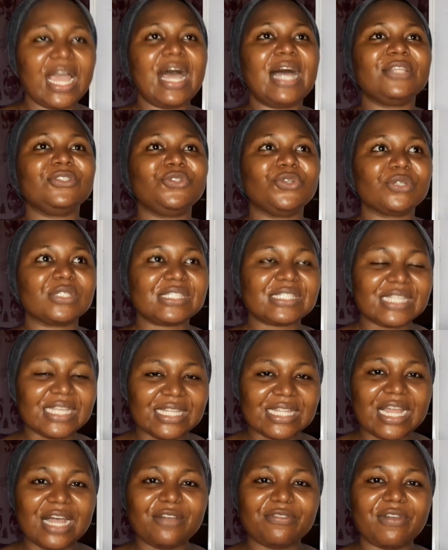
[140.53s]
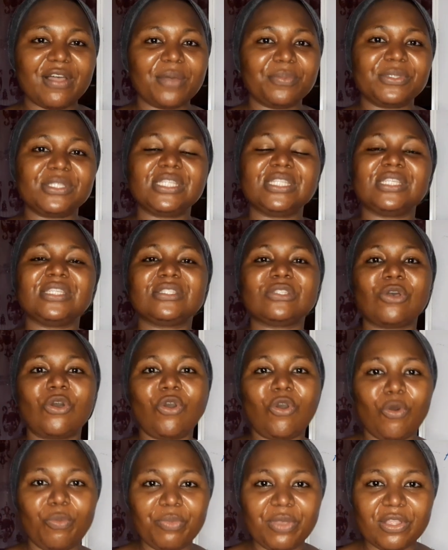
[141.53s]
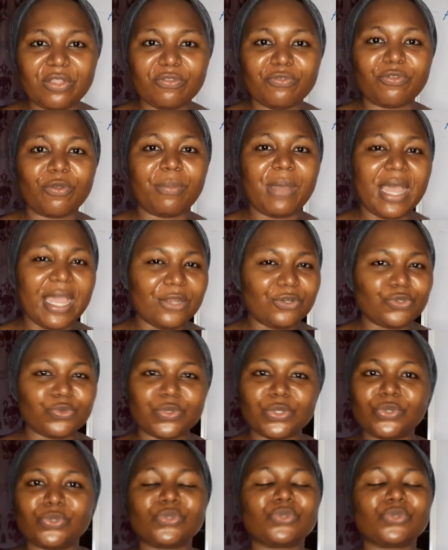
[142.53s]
and you're saying alpha-arbutin is coming from hydroquinone.